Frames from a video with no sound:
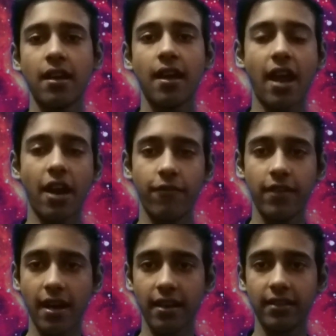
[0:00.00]
and we
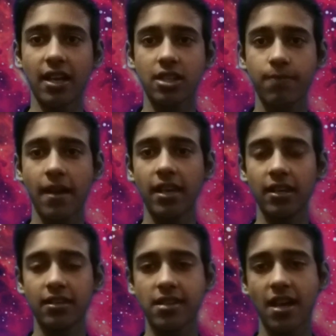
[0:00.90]
are in the
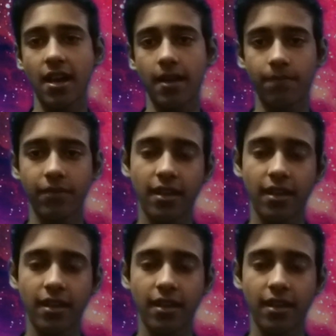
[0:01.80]
expanding time,